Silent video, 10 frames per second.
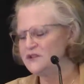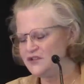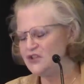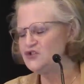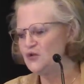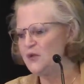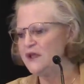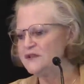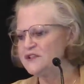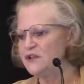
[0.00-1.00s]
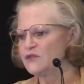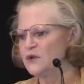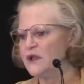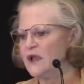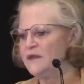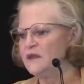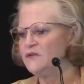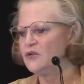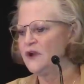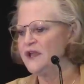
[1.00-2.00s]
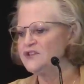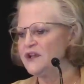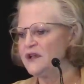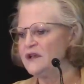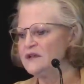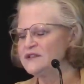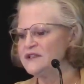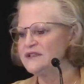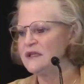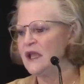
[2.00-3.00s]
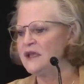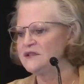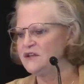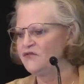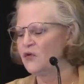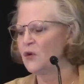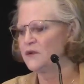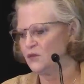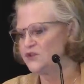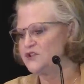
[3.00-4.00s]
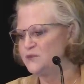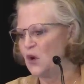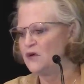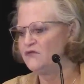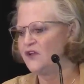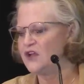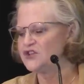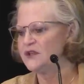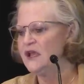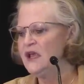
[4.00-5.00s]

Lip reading: T2B and T3, and then your AJCC8, T4, which is bone invasion.